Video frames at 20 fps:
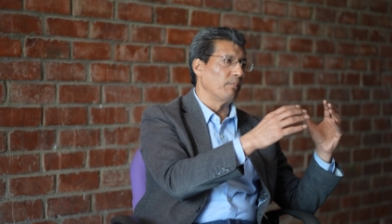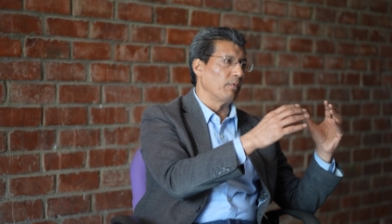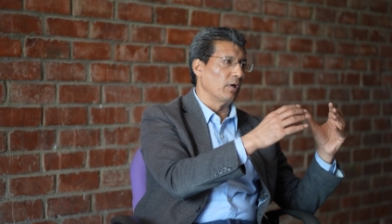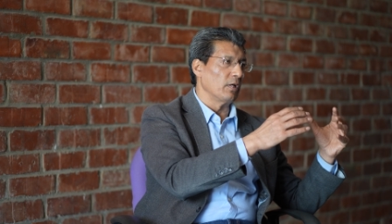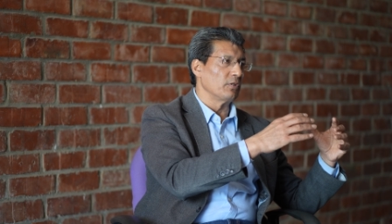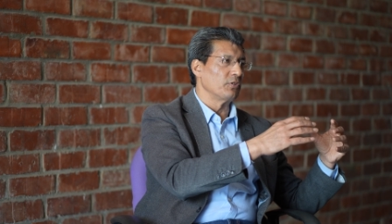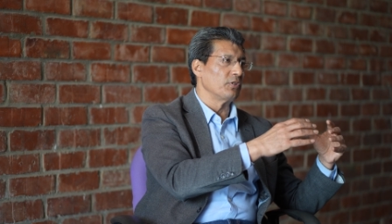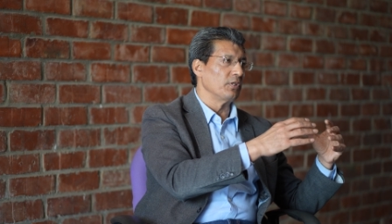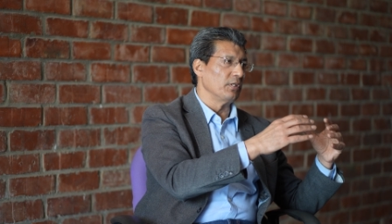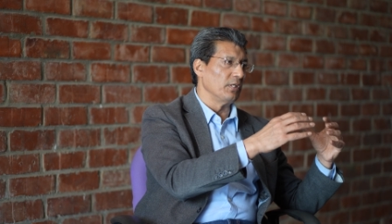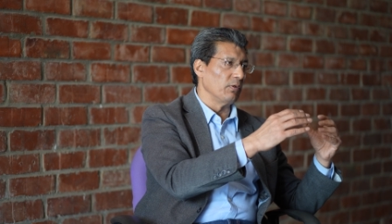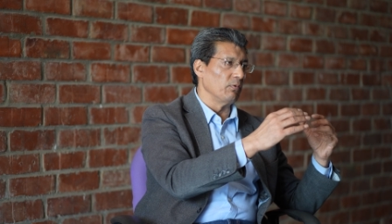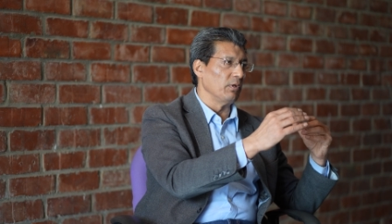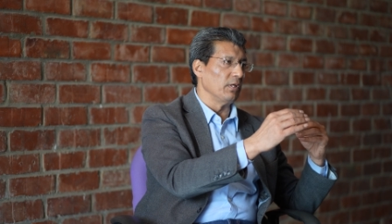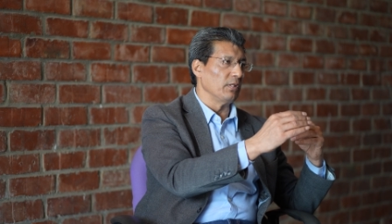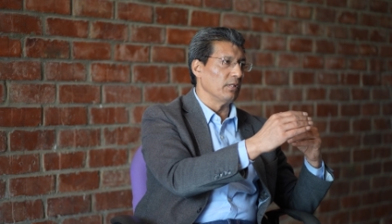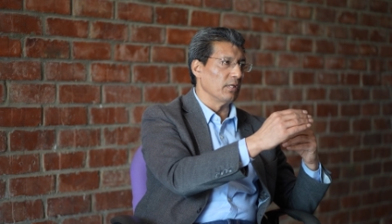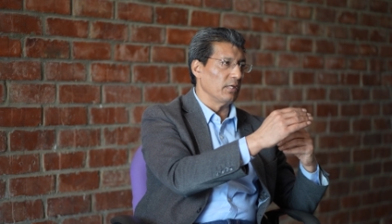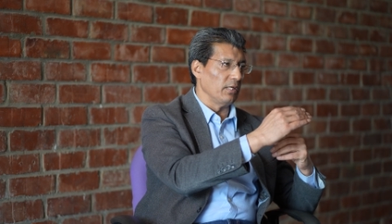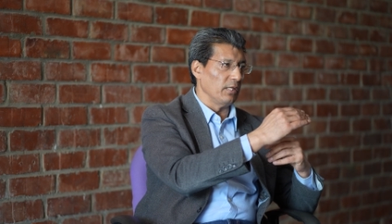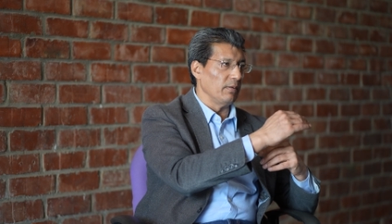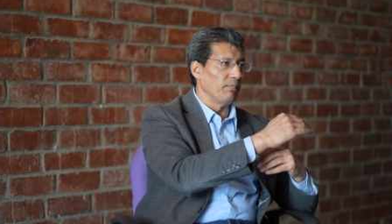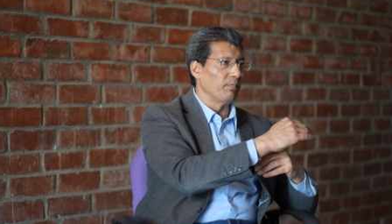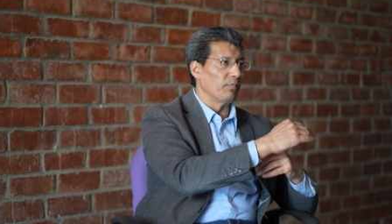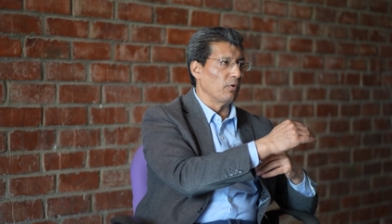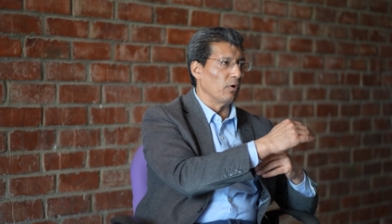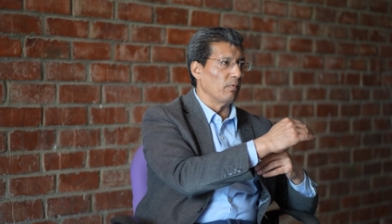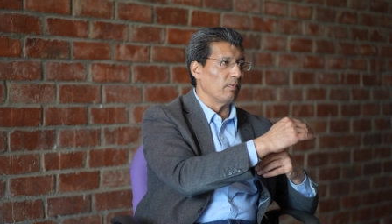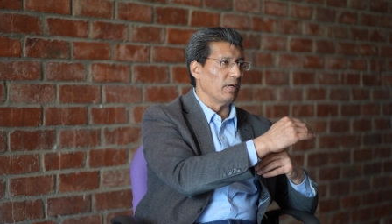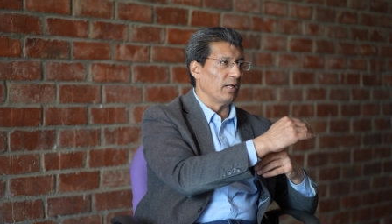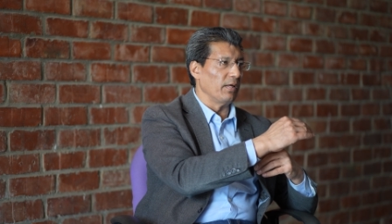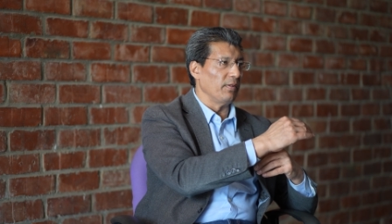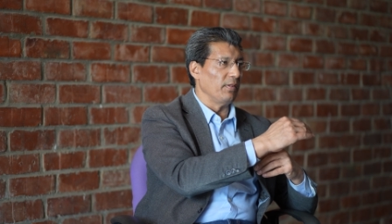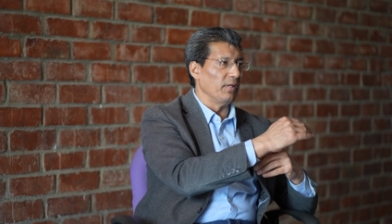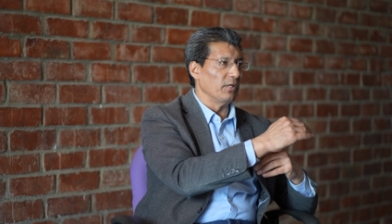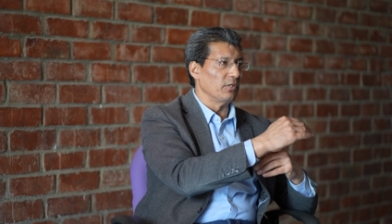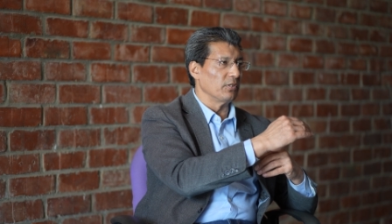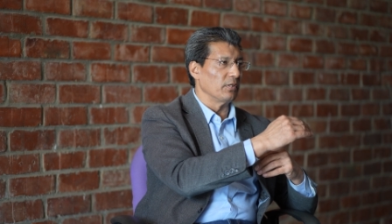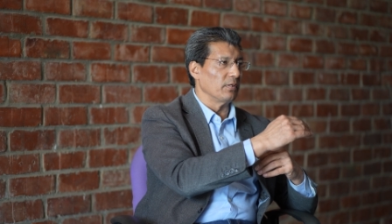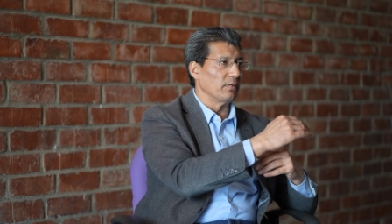policy during the deep
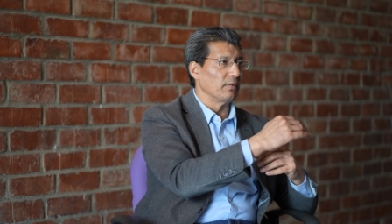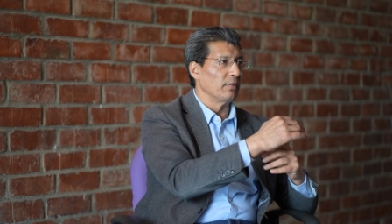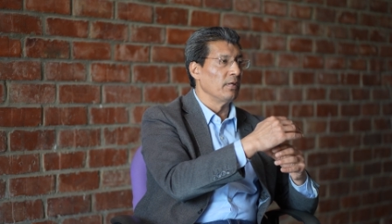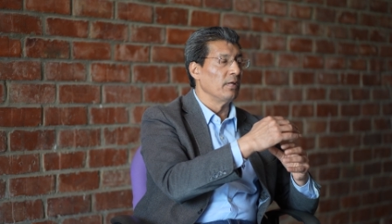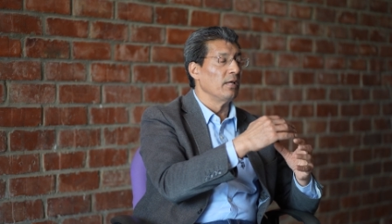globalization,